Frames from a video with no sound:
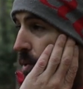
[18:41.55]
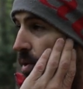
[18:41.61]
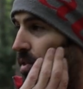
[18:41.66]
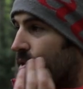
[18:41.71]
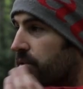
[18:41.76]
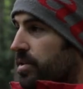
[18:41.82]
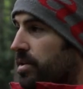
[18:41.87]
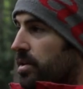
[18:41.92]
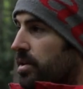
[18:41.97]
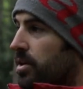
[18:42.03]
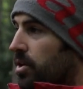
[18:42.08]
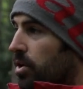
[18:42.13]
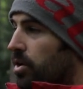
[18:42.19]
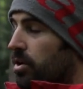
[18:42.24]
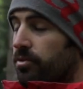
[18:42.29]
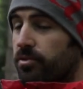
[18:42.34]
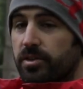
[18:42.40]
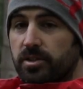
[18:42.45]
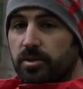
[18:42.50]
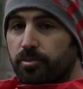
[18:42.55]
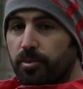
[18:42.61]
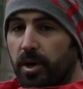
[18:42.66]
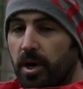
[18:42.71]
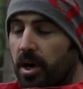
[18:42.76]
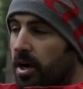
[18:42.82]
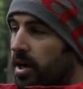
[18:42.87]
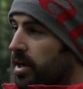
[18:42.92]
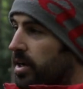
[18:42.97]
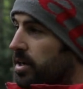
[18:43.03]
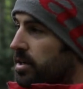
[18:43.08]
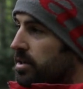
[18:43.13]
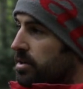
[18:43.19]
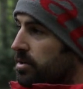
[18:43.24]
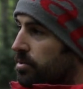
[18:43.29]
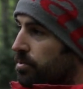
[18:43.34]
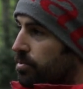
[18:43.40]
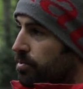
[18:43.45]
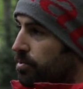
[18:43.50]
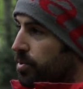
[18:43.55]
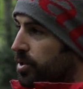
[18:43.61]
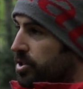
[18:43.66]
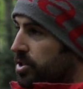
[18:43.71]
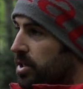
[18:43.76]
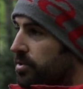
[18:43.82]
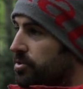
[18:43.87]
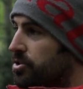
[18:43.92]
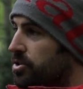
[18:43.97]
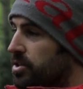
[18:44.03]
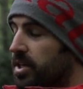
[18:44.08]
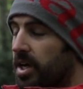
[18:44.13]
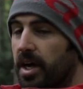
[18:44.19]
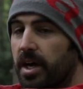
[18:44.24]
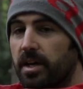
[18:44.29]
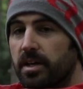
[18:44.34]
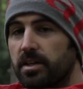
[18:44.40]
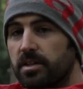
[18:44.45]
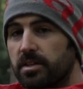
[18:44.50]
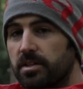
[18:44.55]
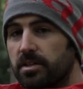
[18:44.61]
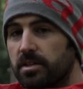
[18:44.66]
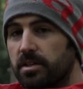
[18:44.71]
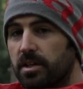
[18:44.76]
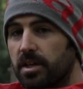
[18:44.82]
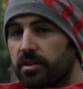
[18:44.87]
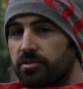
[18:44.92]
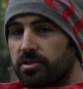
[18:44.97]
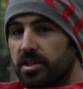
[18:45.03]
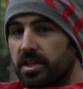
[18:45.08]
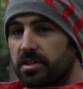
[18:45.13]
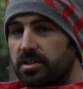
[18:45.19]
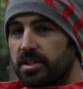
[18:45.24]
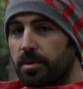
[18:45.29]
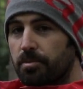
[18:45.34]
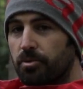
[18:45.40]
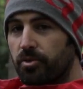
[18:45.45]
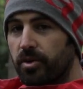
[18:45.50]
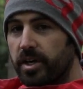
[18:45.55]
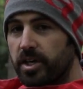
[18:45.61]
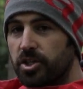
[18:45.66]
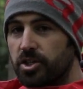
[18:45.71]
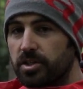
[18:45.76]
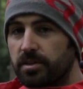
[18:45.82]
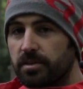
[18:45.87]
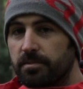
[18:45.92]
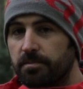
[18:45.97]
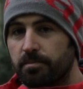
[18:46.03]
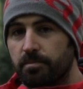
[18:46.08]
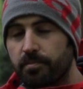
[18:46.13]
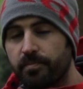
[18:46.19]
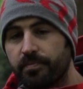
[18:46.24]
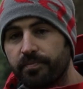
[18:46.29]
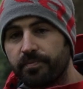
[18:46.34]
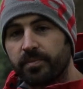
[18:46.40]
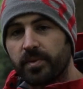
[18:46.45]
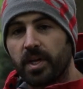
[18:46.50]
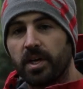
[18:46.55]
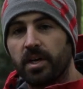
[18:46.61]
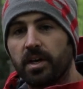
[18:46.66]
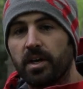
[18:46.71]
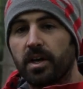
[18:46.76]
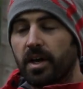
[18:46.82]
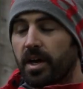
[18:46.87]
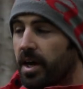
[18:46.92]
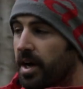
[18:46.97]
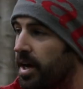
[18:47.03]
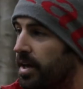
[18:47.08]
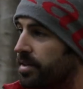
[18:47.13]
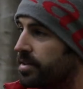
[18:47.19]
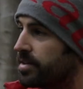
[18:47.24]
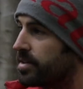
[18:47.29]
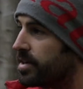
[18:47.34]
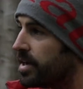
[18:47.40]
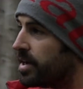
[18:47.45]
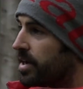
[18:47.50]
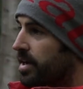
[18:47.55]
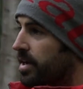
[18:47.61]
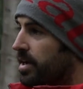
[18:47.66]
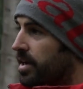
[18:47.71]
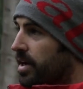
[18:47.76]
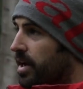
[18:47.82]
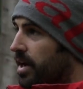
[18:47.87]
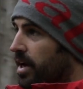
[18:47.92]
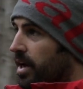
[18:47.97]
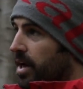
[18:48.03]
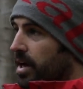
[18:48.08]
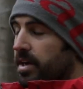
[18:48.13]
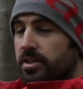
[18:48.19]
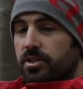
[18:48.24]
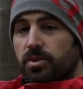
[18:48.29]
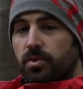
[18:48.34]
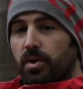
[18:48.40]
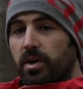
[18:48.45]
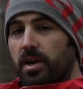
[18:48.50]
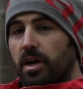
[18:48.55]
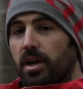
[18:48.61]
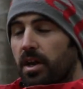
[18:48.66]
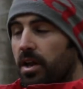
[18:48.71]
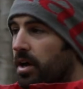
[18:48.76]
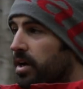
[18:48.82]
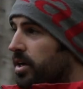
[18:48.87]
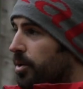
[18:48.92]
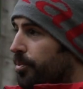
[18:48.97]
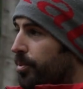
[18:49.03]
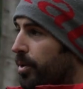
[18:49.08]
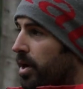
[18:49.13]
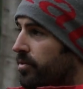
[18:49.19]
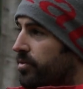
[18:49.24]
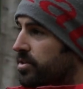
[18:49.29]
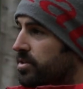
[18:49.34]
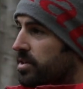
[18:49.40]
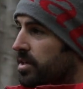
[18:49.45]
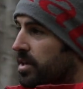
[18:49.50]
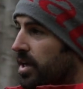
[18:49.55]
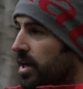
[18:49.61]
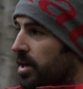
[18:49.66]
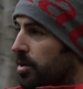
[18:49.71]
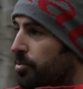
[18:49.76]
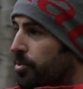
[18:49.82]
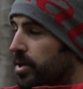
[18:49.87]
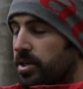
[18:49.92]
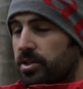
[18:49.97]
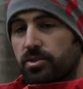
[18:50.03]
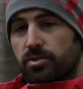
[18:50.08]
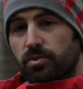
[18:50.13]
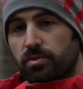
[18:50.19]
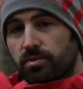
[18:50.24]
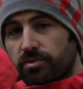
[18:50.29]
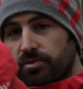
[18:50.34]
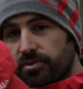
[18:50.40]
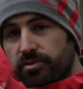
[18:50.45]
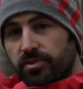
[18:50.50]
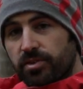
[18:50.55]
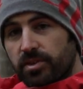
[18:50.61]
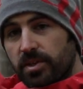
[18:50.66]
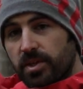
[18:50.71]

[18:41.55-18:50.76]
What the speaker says: with conifers in behind, which gives you that separation, and it's quite light above. It's the canopy sort of